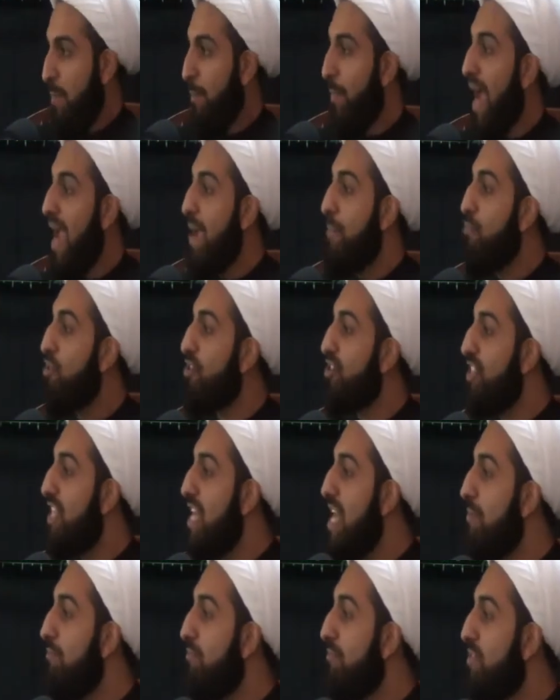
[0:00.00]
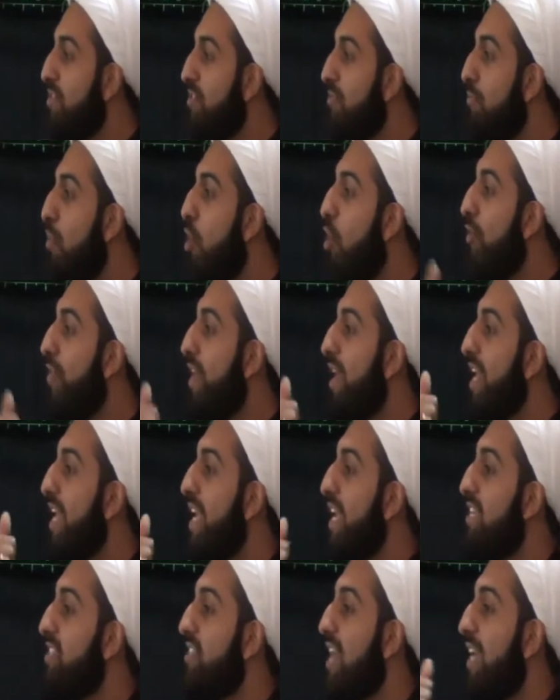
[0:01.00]
by Muslims more than
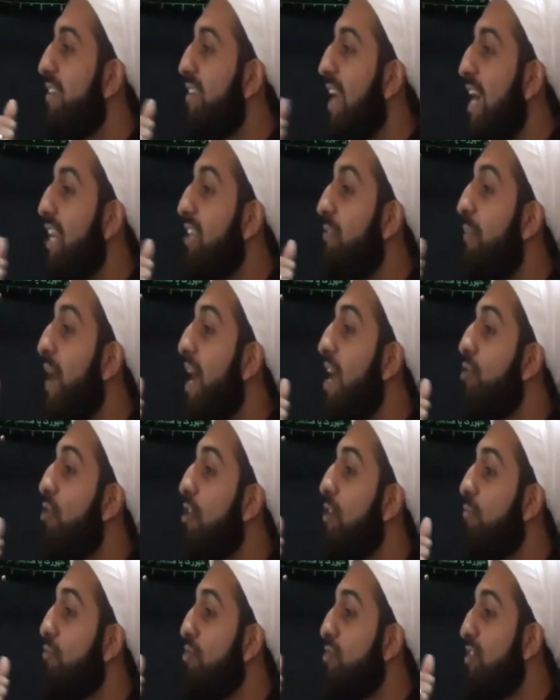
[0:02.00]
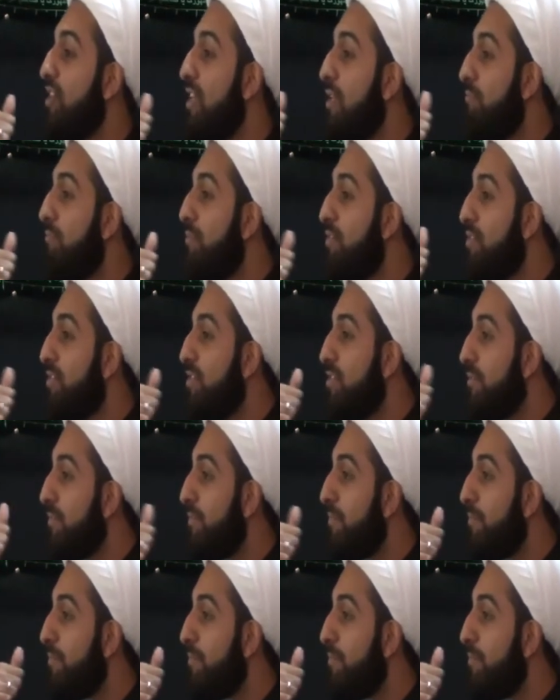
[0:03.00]
he is attacked by non-Muslims.